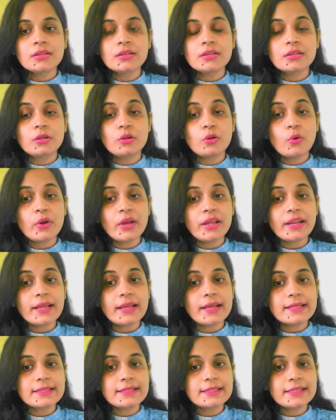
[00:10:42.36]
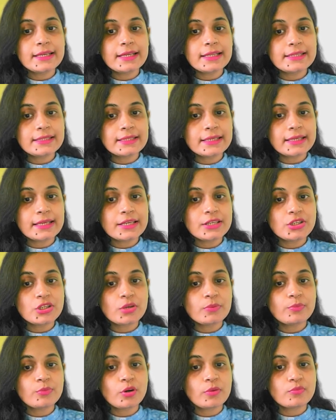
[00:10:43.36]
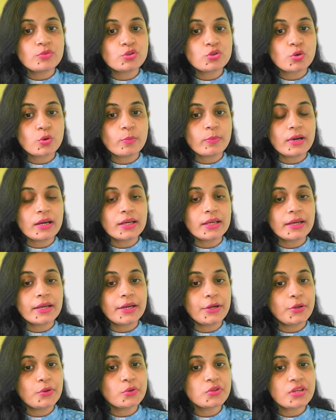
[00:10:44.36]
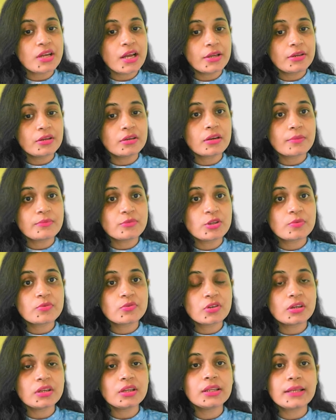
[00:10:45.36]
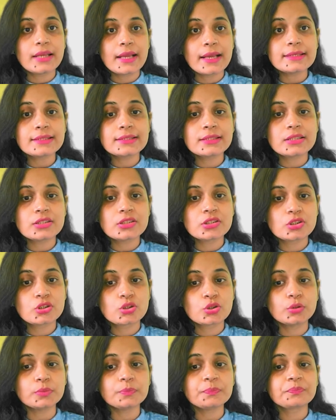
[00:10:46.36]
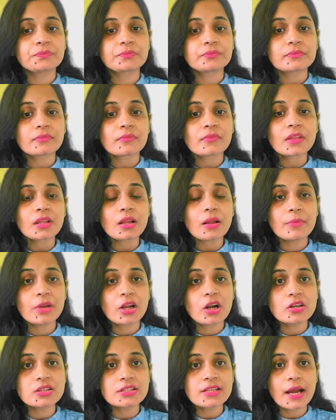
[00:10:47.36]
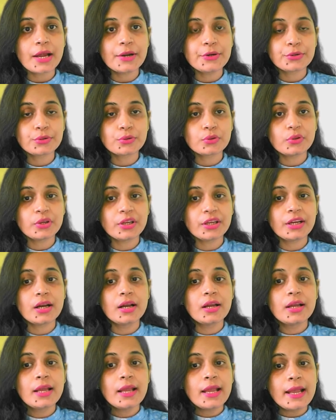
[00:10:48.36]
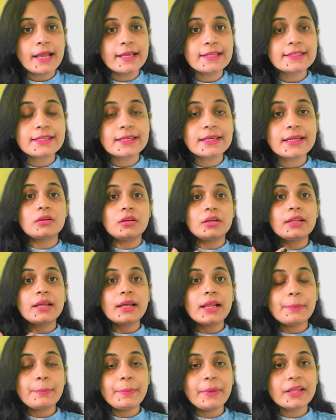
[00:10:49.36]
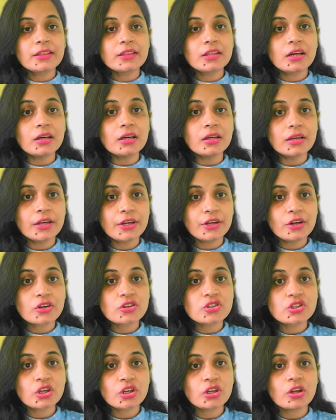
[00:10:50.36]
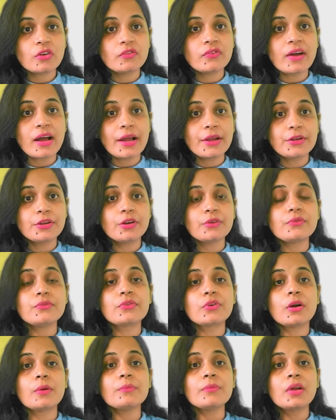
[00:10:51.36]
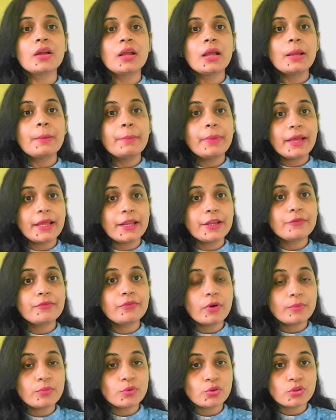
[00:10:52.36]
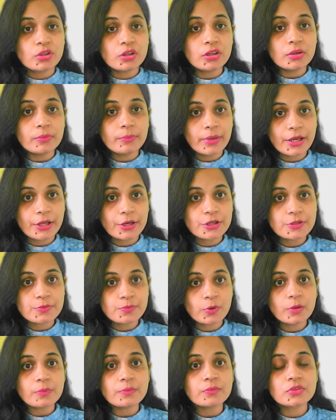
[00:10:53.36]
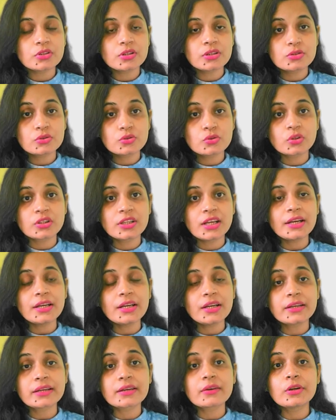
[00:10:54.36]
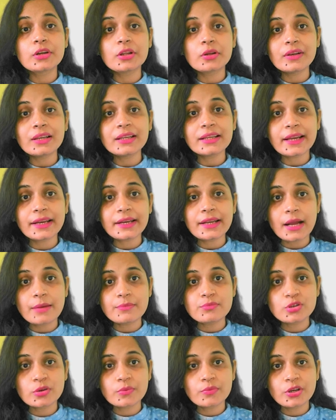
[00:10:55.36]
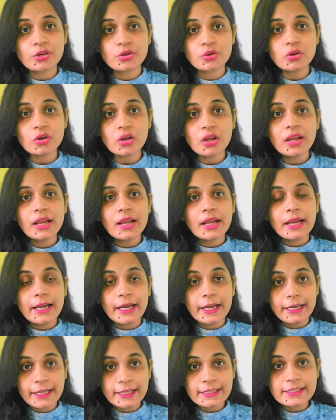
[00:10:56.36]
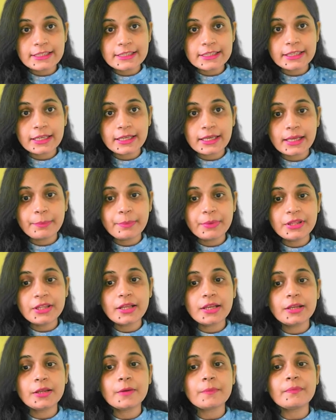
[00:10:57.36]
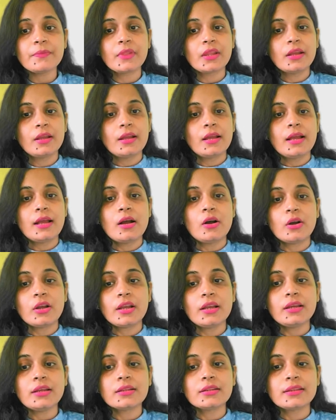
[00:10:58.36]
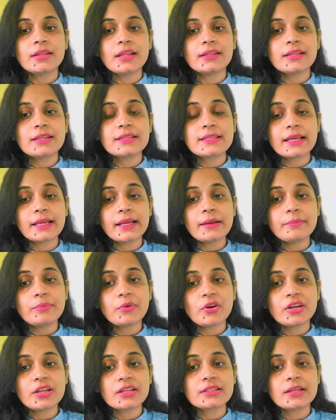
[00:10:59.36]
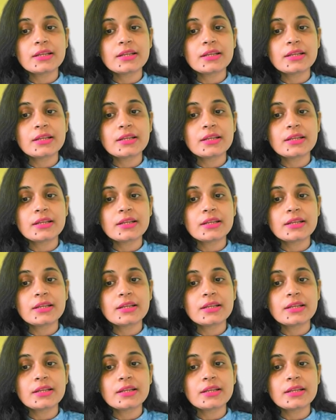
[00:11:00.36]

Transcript: Lower HCl secretion from stomach, reduced iron absorption. Yes, it's true, because the hydrochloric acid it will help in the reduction of iron from ferric form to the ferrous form, so that it will get absorbed into intestinal epithelium. Okay, then the second point is